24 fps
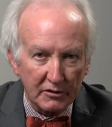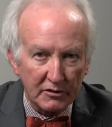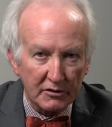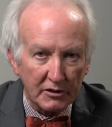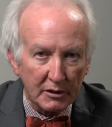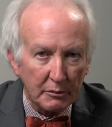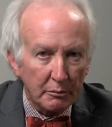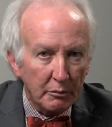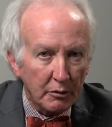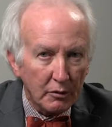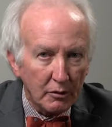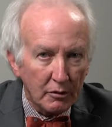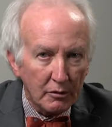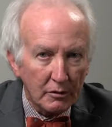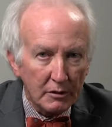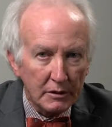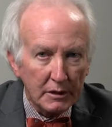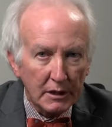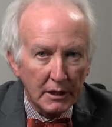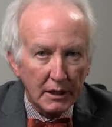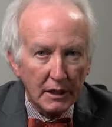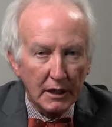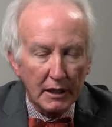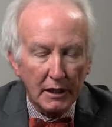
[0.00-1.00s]
simple
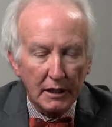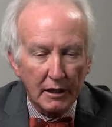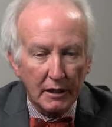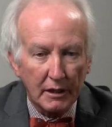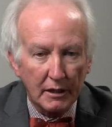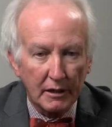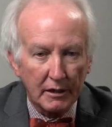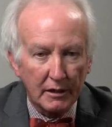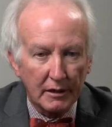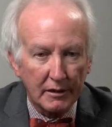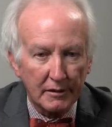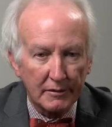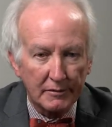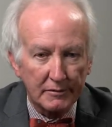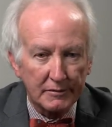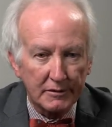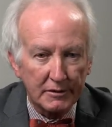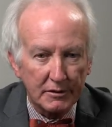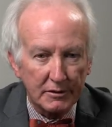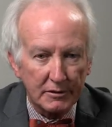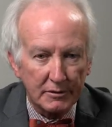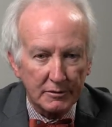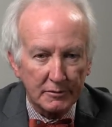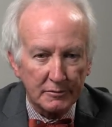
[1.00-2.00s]
uh,
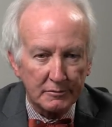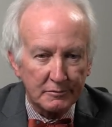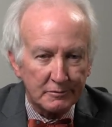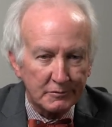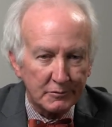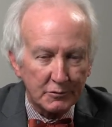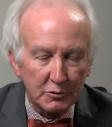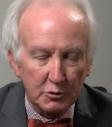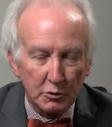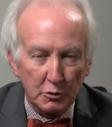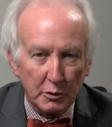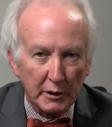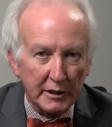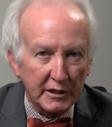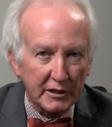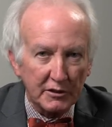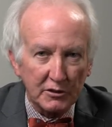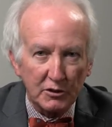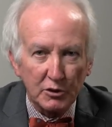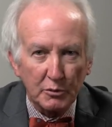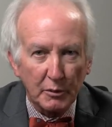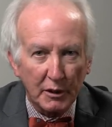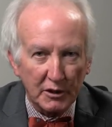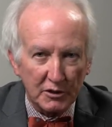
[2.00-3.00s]
to drinking
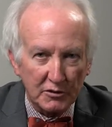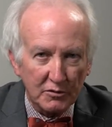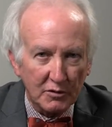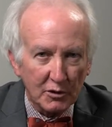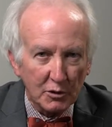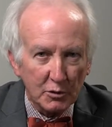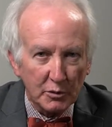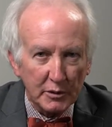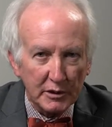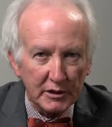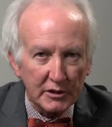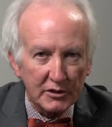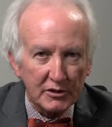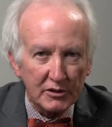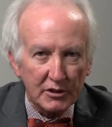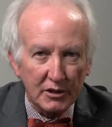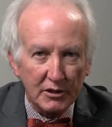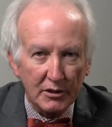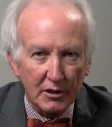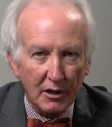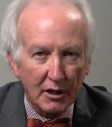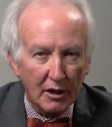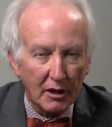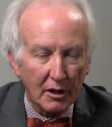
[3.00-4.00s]
too much fluids,
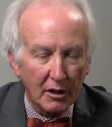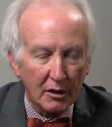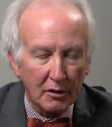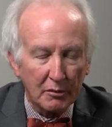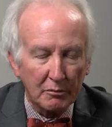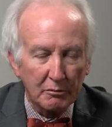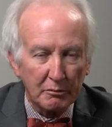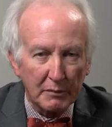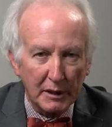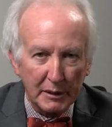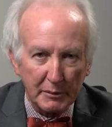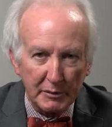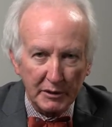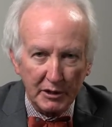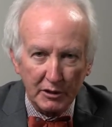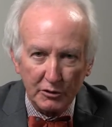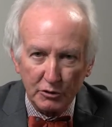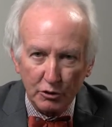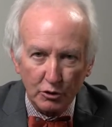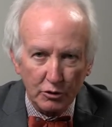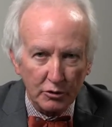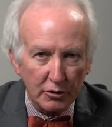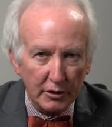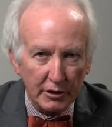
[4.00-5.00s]
uh, maybe a
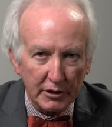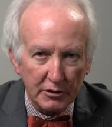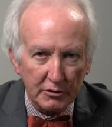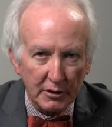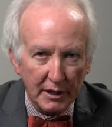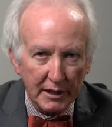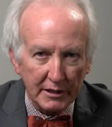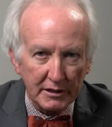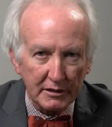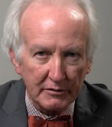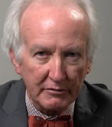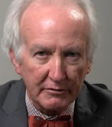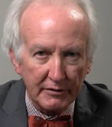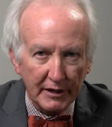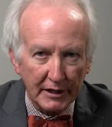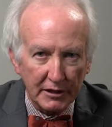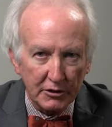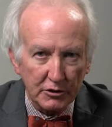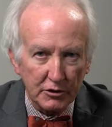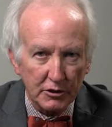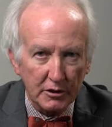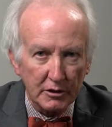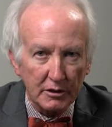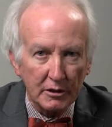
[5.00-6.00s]
urinary tract
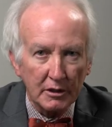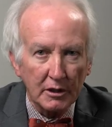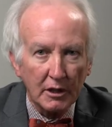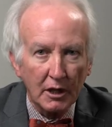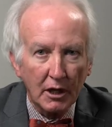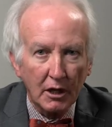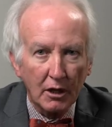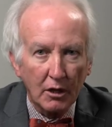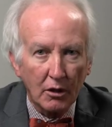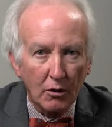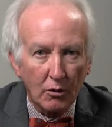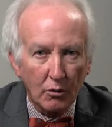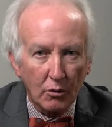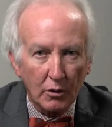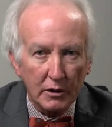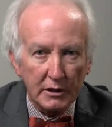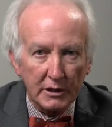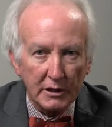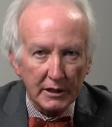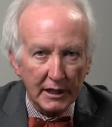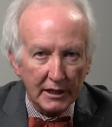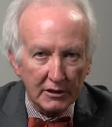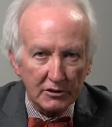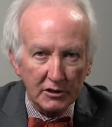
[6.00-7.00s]
infection, or it
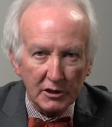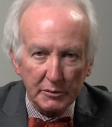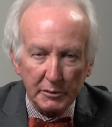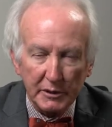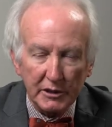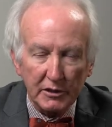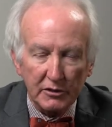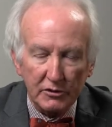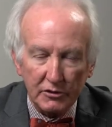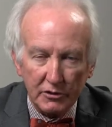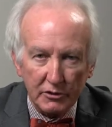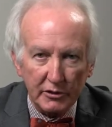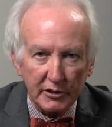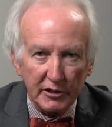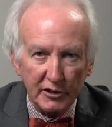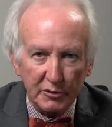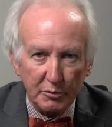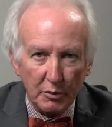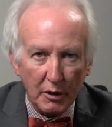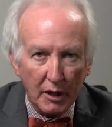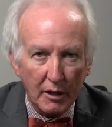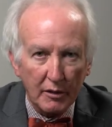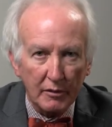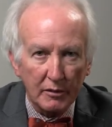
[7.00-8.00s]
can actually be a serious
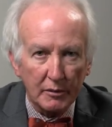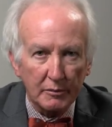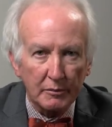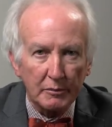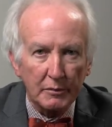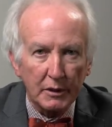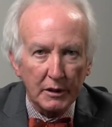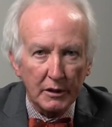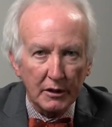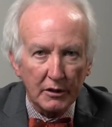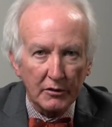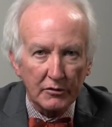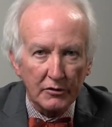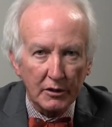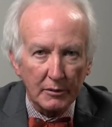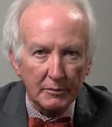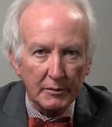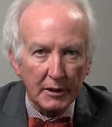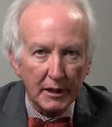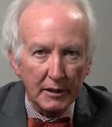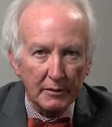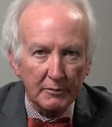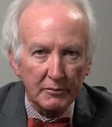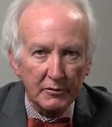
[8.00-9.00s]
problem. Uh,
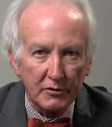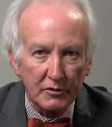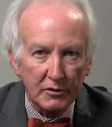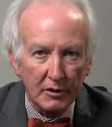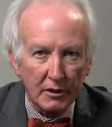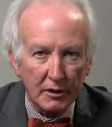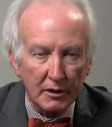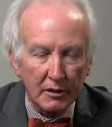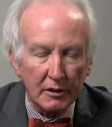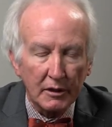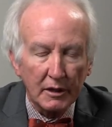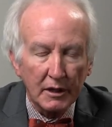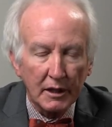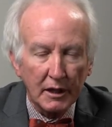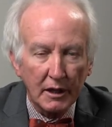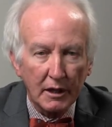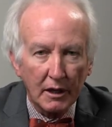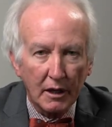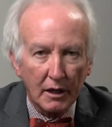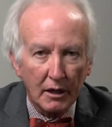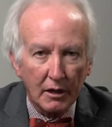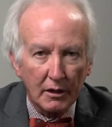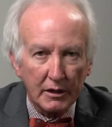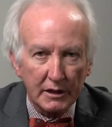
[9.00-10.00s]
sometimes uh,
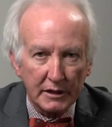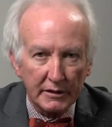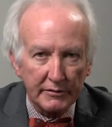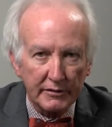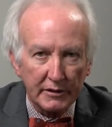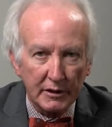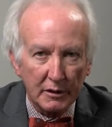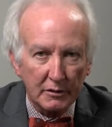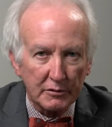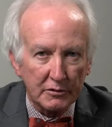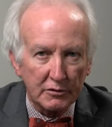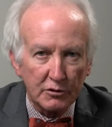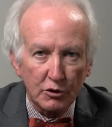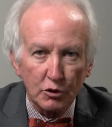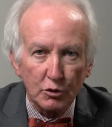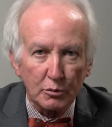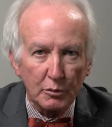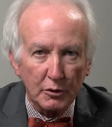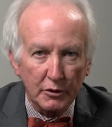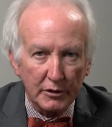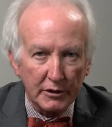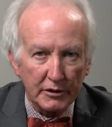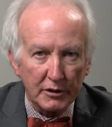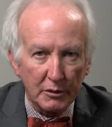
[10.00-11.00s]
uh, even a
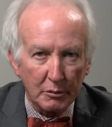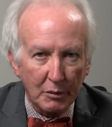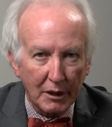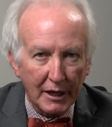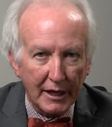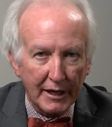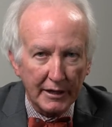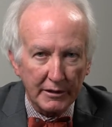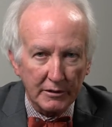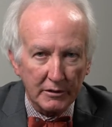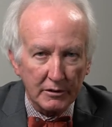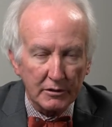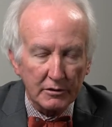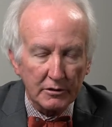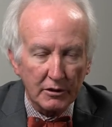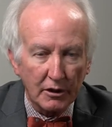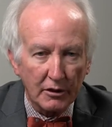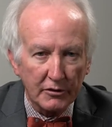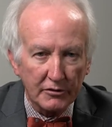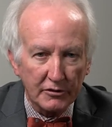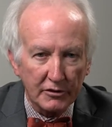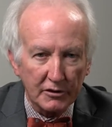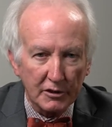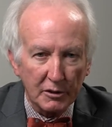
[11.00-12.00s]
tumor in the bladder,
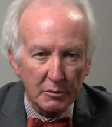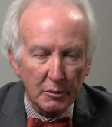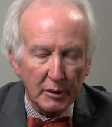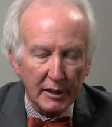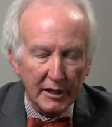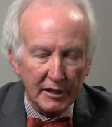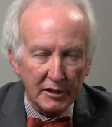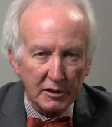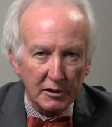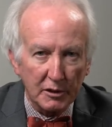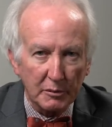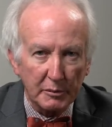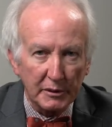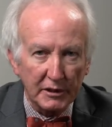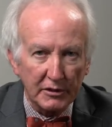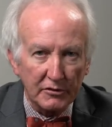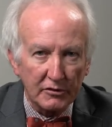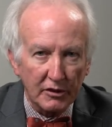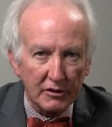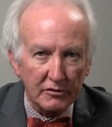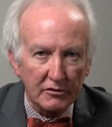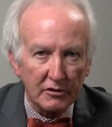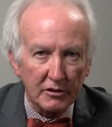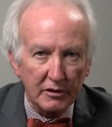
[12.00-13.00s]
causing the bladder to be
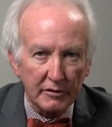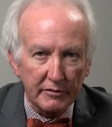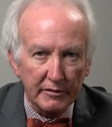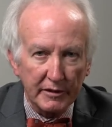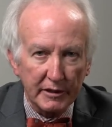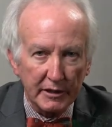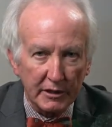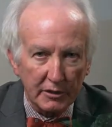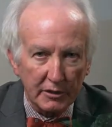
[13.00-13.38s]
sensitive and